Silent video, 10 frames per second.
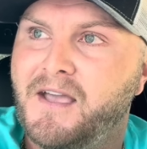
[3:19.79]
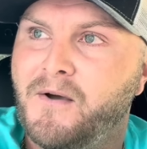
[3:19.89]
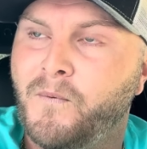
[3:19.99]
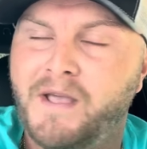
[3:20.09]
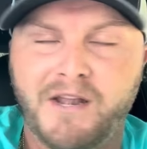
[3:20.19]

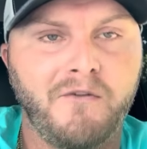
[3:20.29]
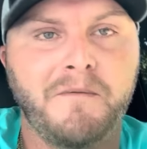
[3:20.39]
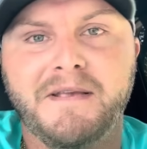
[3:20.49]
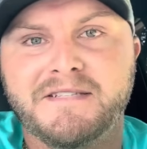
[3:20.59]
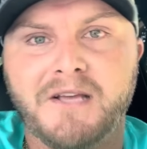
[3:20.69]
we could only
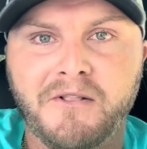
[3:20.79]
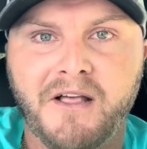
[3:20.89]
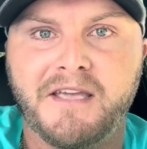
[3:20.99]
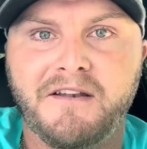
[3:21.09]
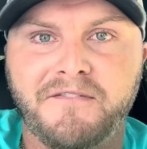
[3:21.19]
be so
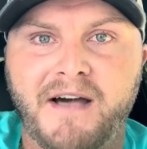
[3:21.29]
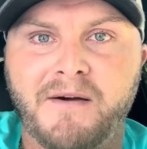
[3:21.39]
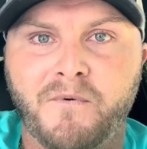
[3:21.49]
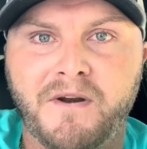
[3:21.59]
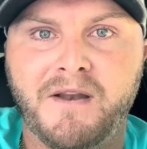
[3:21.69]
lucky to
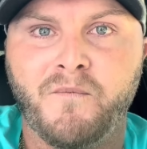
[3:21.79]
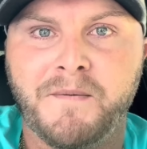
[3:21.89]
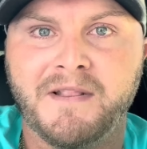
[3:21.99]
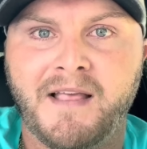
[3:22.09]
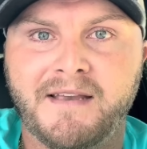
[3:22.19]
find one of them
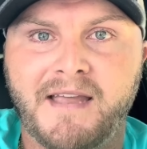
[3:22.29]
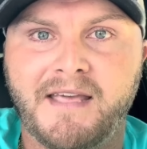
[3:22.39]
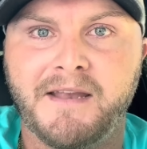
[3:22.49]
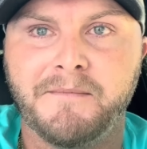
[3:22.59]
women like Nanny.